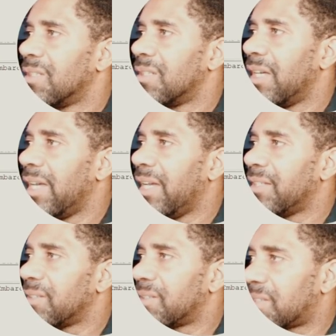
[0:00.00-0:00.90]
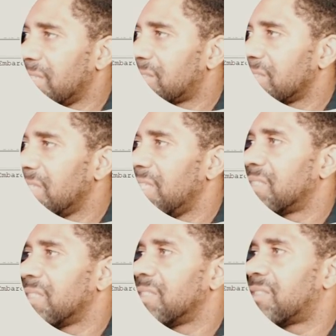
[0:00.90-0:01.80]
And this
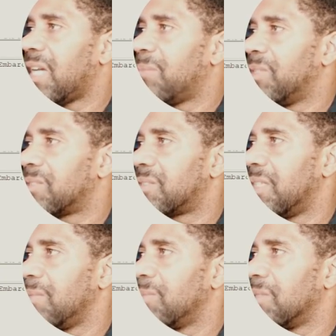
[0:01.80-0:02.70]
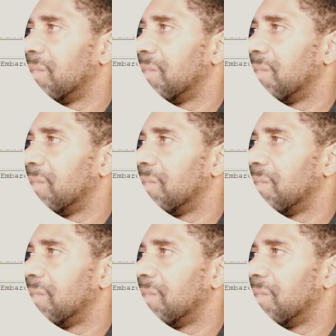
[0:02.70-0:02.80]
is an assignment statement.